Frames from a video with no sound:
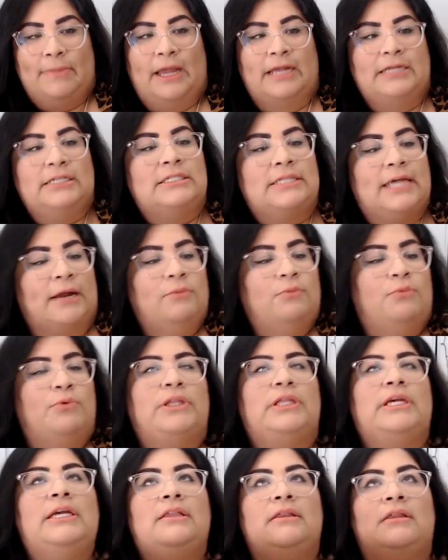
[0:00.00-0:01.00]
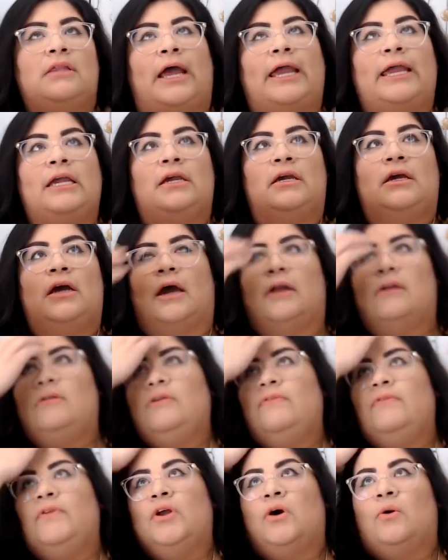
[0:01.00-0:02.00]
I just, I really like, I don't
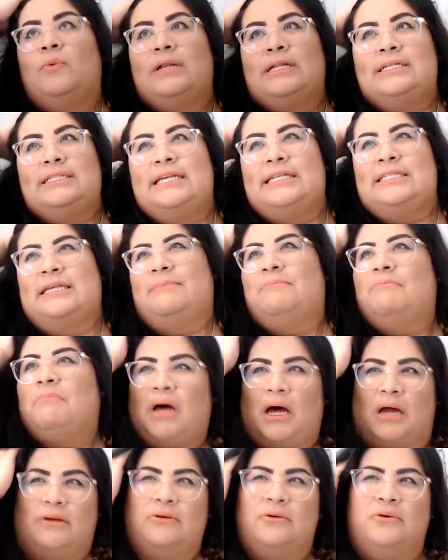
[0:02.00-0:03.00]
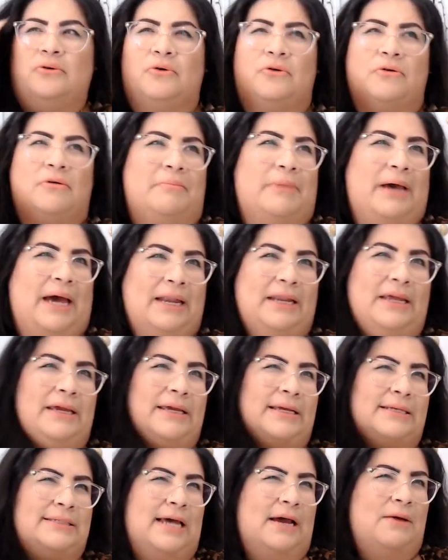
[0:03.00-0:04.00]
even know what is it. Is it
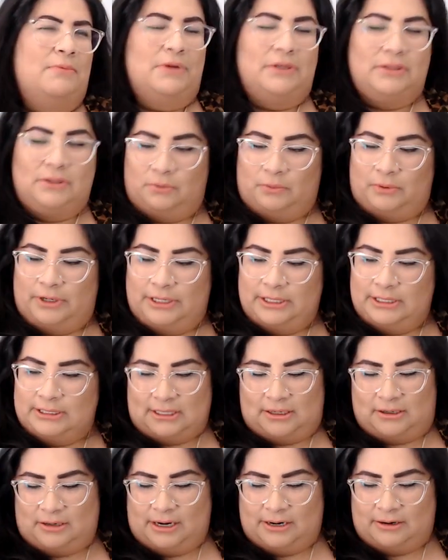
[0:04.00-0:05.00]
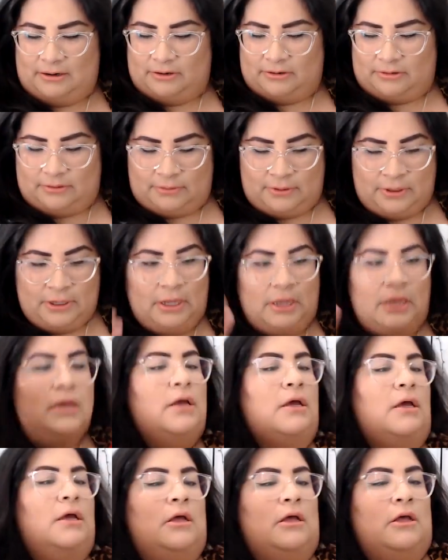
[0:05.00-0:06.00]
monochromatic? Is that what the word is? I don't, I don't know
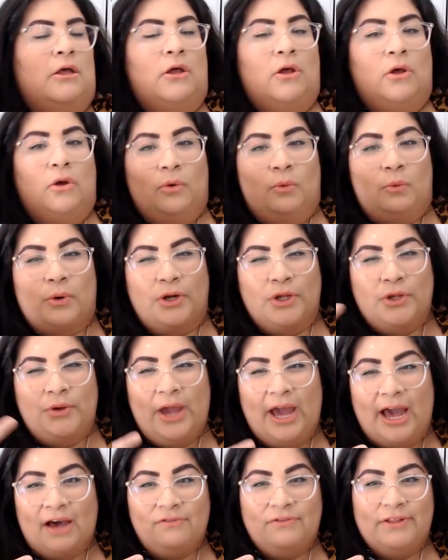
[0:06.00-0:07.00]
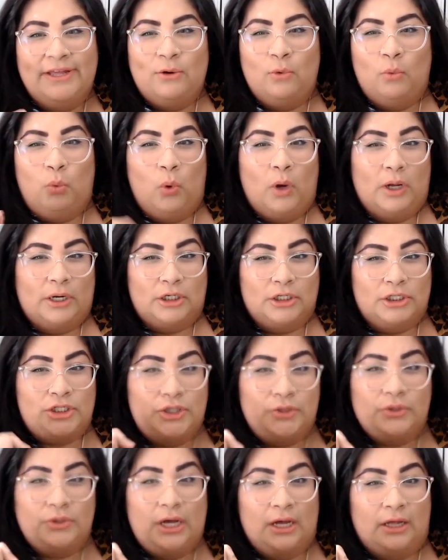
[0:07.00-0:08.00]
where you have like one or
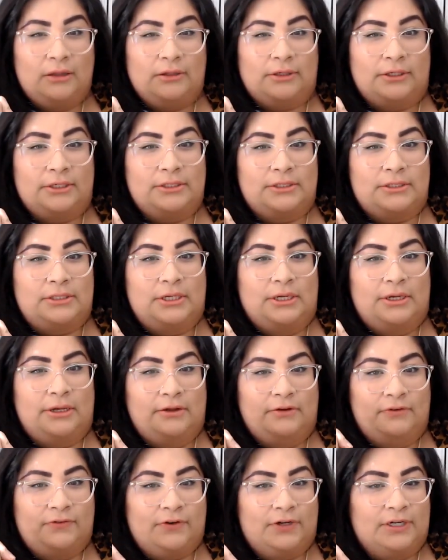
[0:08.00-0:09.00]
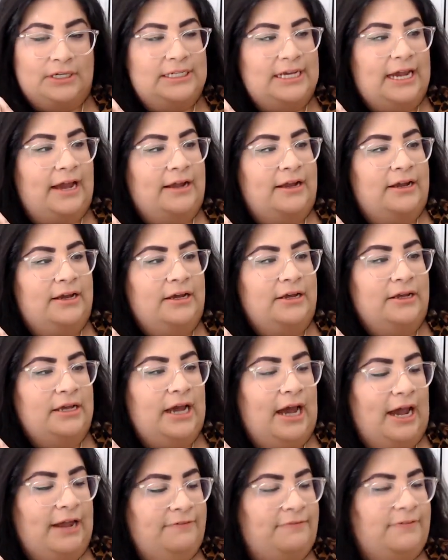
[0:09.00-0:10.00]
two colors for a deck.
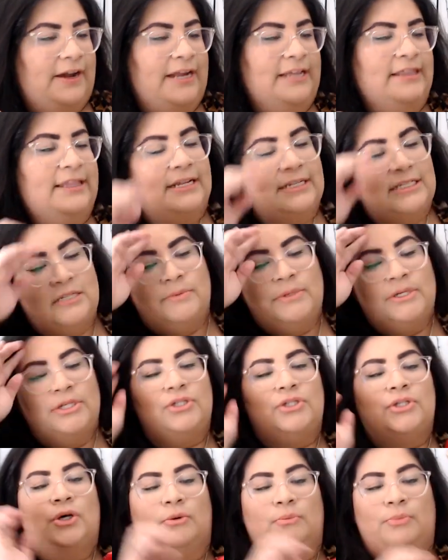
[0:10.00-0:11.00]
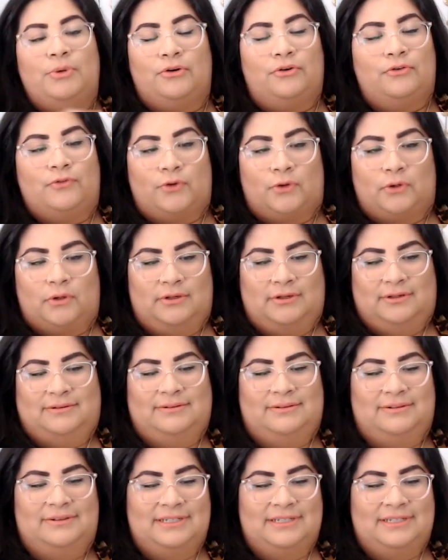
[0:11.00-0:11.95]
I find that to be so beautiful.